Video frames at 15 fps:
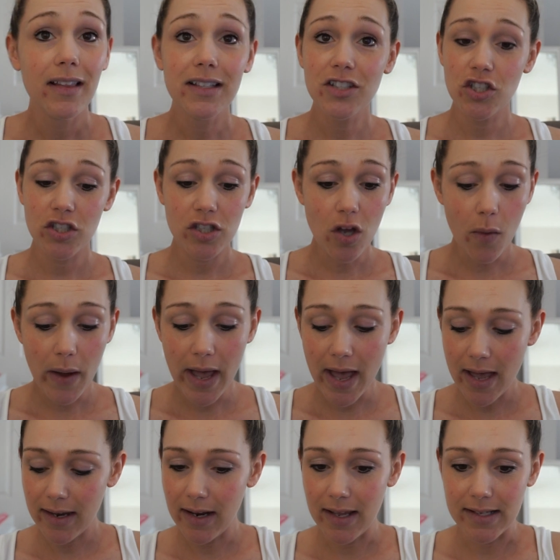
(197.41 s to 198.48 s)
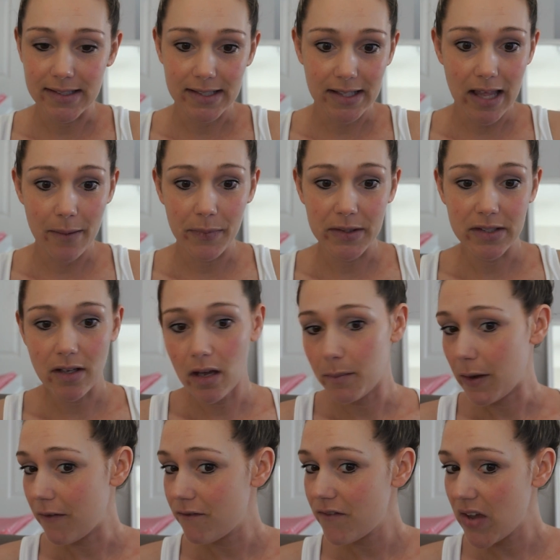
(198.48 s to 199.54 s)
Let's just go ahead and slap this
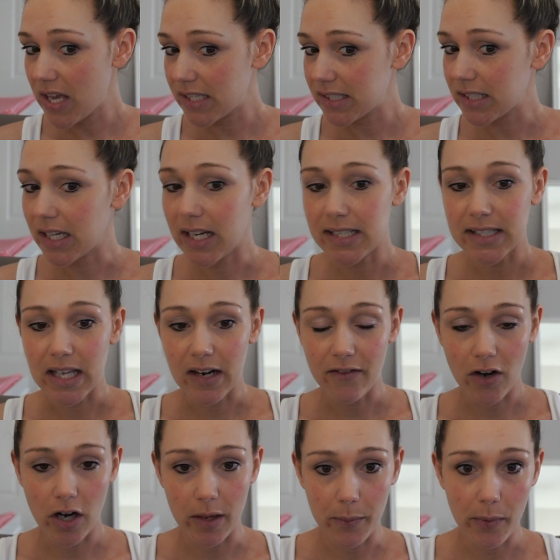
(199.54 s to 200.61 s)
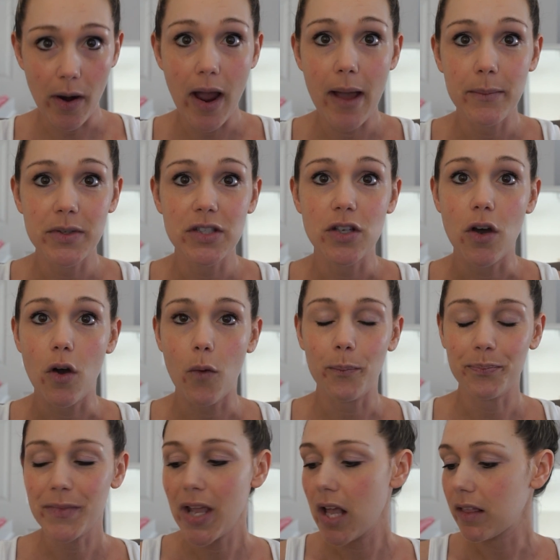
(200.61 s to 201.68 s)
on my face. Like I said, I've already primed,
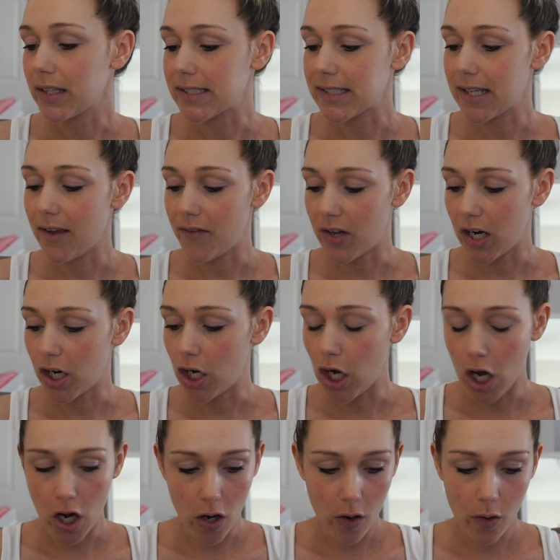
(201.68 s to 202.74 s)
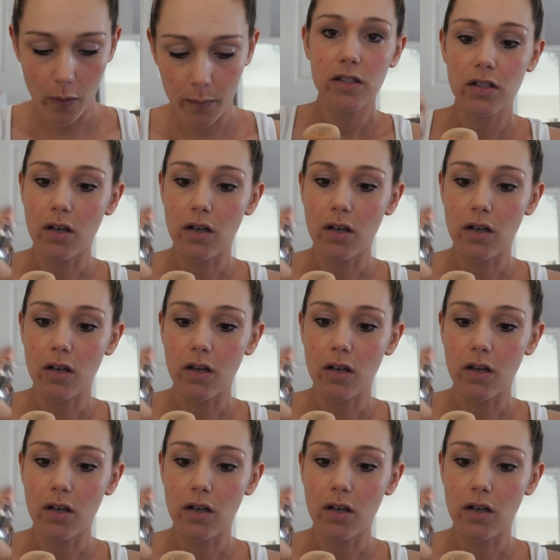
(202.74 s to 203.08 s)
so let's give it a go.